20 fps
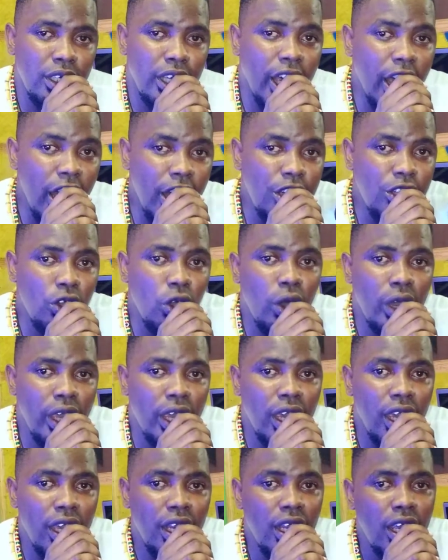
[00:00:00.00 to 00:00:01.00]
in your
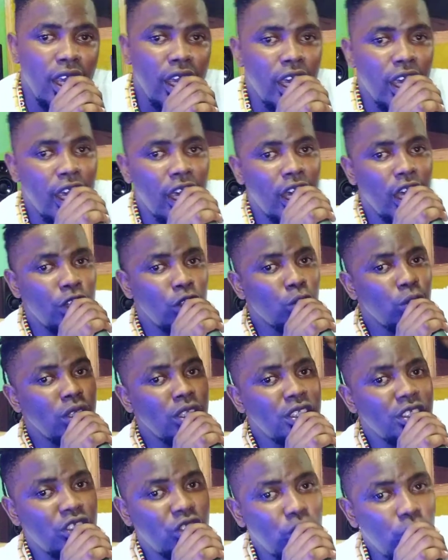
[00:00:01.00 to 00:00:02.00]
hand and you
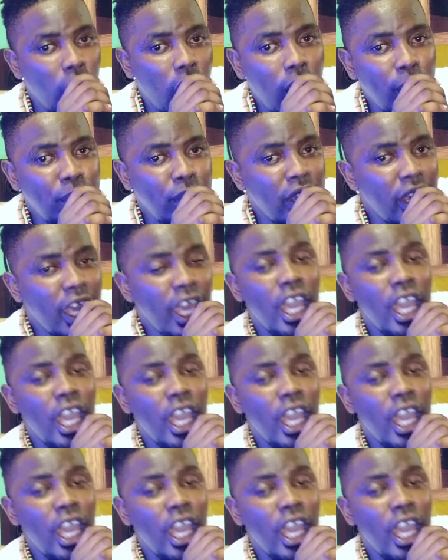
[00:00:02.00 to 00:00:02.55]
will drop